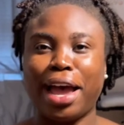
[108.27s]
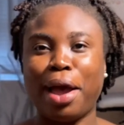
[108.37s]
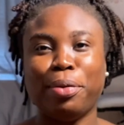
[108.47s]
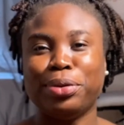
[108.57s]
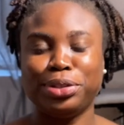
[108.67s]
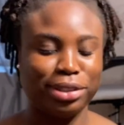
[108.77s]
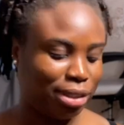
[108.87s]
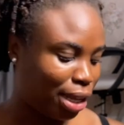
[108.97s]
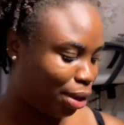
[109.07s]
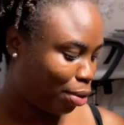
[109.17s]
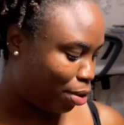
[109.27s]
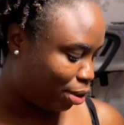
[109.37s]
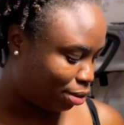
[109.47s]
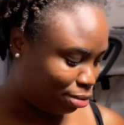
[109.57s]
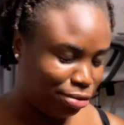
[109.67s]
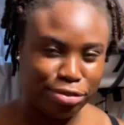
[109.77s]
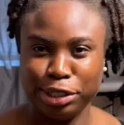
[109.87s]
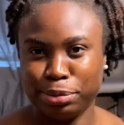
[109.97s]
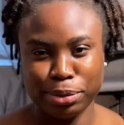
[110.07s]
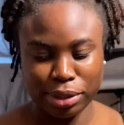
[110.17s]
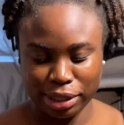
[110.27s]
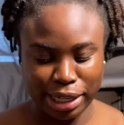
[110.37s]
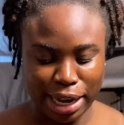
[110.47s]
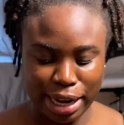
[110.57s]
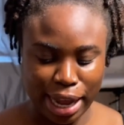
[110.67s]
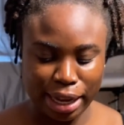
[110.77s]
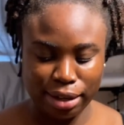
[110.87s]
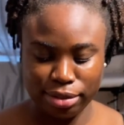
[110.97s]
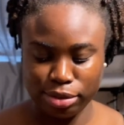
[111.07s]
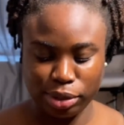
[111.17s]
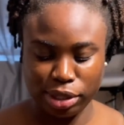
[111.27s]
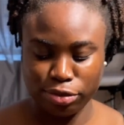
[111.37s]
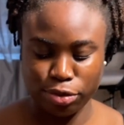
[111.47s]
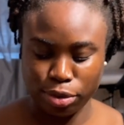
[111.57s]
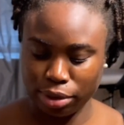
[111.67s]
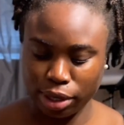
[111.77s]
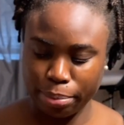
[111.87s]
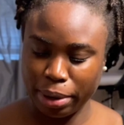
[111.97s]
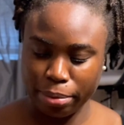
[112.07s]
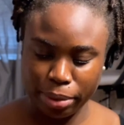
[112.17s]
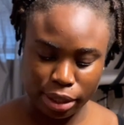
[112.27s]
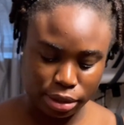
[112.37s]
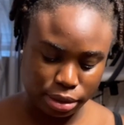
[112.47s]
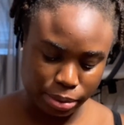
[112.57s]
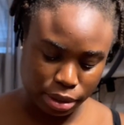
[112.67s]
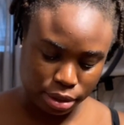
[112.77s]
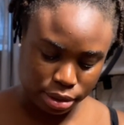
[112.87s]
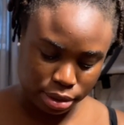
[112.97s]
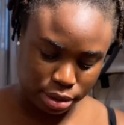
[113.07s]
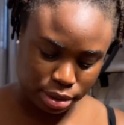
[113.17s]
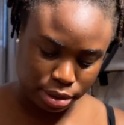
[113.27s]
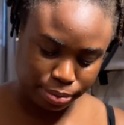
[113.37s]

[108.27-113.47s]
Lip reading: I was like on Facebook day and night looking for an apartment, because